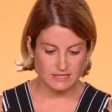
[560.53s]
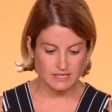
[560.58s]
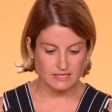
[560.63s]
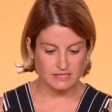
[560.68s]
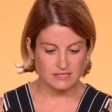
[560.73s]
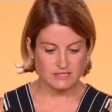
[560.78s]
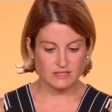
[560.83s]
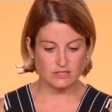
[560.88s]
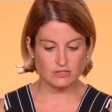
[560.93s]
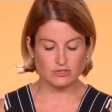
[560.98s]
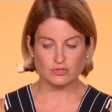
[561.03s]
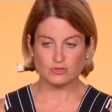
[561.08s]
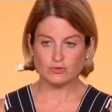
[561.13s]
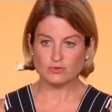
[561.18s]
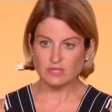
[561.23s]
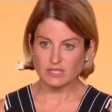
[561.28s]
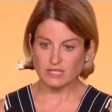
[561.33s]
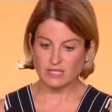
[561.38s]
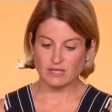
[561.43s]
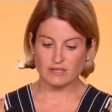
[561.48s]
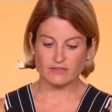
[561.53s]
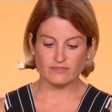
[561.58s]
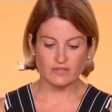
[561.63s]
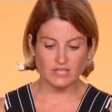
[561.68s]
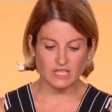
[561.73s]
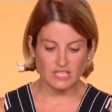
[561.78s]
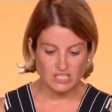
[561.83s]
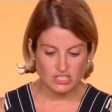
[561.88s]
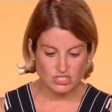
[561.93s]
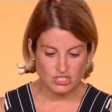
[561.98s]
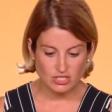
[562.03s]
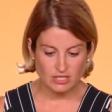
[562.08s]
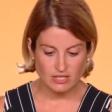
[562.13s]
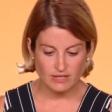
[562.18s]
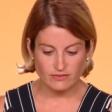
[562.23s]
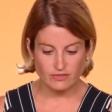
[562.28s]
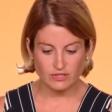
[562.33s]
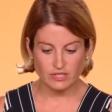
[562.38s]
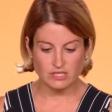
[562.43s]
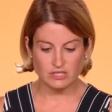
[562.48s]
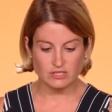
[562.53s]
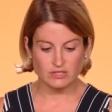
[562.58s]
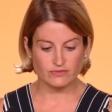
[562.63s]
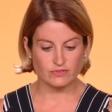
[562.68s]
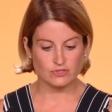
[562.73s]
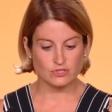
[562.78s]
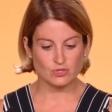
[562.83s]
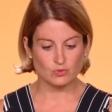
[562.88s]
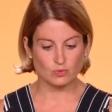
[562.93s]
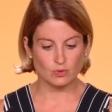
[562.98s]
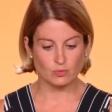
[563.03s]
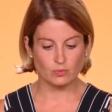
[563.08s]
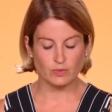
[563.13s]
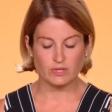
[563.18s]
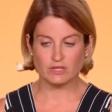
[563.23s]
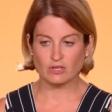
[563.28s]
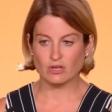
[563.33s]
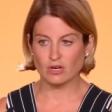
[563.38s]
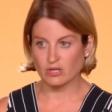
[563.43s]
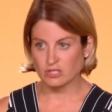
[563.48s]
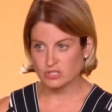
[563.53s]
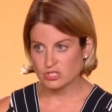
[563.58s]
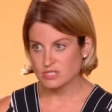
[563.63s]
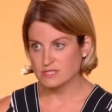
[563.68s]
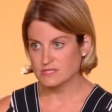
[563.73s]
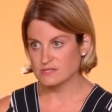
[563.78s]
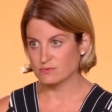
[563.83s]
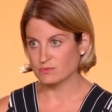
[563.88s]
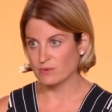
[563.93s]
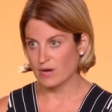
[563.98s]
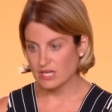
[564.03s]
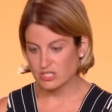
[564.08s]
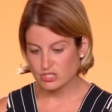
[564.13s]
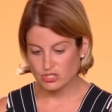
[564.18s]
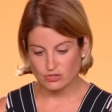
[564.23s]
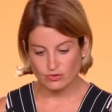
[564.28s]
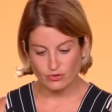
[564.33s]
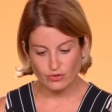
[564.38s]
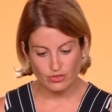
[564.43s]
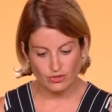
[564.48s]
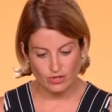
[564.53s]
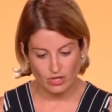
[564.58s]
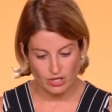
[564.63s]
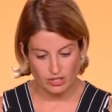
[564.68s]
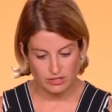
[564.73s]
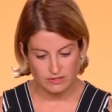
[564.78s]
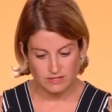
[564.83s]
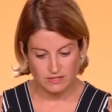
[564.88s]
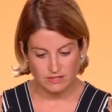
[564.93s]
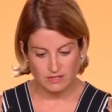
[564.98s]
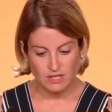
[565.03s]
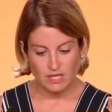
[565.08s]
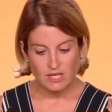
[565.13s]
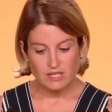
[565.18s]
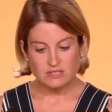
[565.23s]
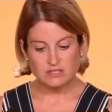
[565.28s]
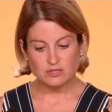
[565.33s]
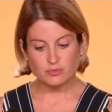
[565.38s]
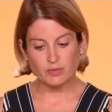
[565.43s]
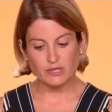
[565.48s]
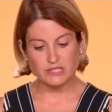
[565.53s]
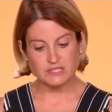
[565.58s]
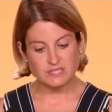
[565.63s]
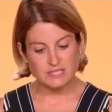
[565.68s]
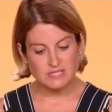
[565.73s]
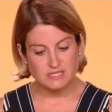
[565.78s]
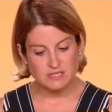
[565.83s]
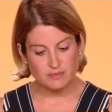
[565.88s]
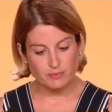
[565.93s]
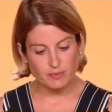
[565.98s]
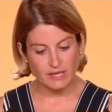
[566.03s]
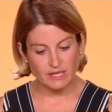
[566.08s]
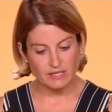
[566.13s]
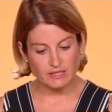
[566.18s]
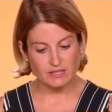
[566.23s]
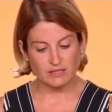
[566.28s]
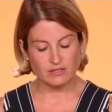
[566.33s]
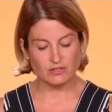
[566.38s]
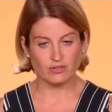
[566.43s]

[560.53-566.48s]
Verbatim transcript: it is the duty of each and every individual with conscious, rational thought to participate in